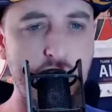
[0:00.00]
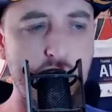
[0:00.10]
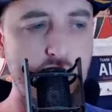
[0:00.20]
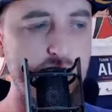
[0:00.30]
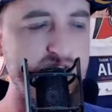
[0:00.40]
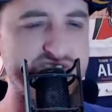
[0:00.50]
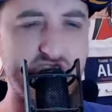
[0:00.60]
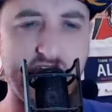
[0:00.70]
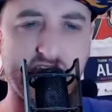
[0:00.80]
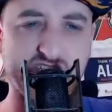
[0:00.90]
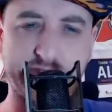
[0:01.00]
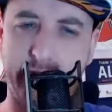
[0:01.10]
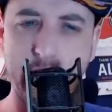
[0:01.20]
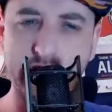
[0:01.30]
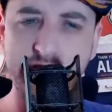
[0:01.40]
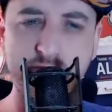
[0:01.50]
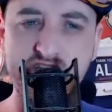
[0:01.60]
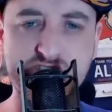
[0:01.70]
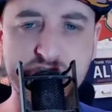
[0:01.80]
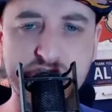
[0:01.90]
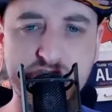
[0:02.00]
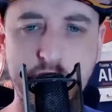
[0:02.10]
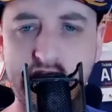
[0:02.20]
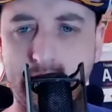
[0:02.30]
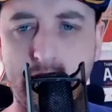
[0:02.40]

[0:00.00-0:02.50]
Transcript: this like spoke to me so much. I don't even know